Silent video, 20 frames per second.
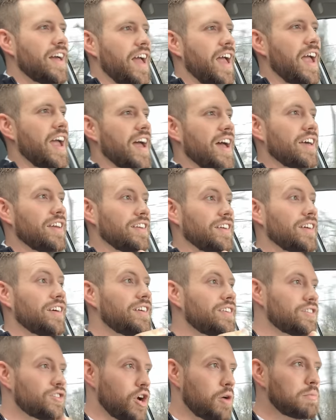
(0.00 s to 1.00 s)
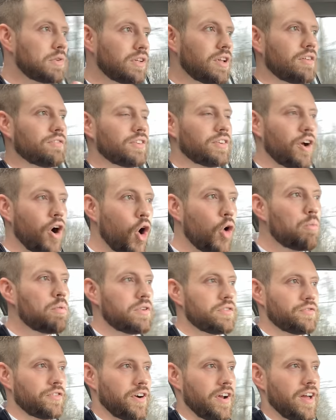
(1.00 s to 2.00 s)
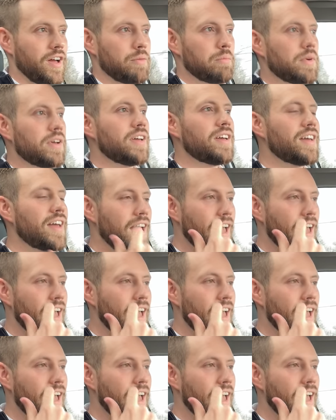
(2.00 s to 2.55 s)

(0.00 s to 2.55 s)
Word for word: And Jon McLaughlin opened for him.